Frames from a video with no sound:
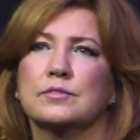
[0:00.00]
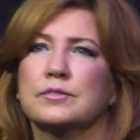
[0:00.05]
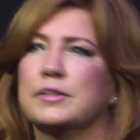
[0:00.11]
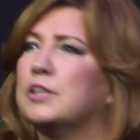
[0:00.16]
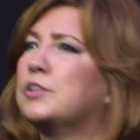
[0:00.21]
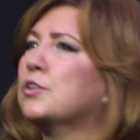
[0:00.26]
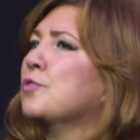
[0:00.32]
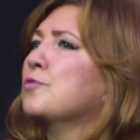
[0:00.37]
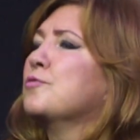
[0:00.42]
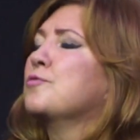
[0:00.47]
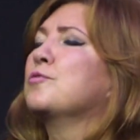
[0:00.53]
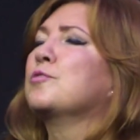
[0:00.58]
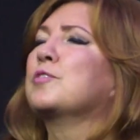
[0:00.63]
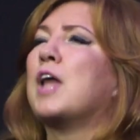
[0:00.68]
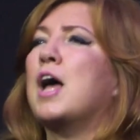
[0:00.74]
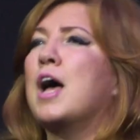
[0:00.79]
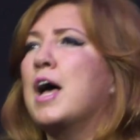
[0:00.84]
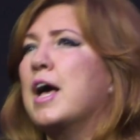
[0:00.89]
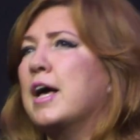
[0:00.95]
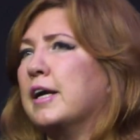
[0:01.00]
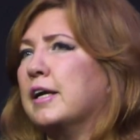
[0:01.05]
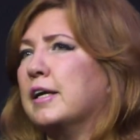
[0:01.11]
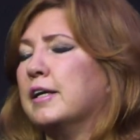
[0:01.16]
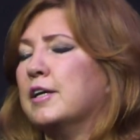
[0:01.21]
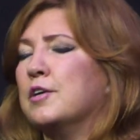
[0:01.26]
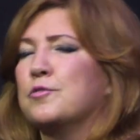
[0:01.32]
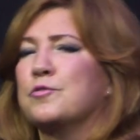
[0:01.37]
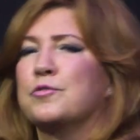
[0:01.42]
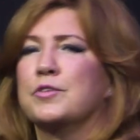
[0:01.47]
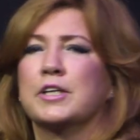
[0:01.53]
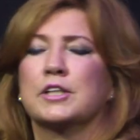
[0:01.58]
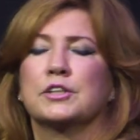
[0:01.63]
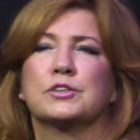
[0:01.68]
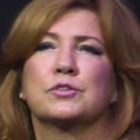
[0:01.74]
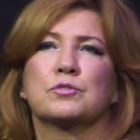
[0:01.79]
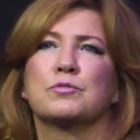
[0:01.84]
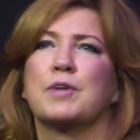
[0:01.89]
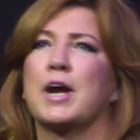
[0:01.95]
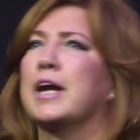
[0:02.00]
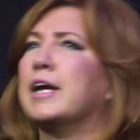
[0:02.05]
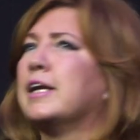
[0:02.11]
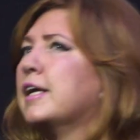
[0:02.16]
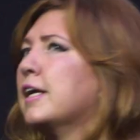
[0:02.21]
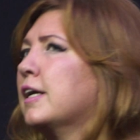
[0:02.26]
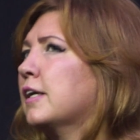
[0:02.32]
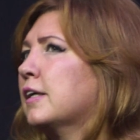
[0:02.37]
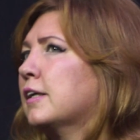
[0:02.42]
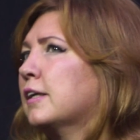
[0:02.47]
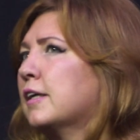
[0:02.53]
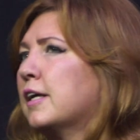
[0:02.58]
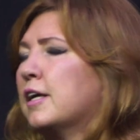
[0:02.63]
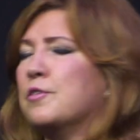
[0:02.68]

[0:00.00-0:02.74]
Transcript: They don't fly. If it's raining,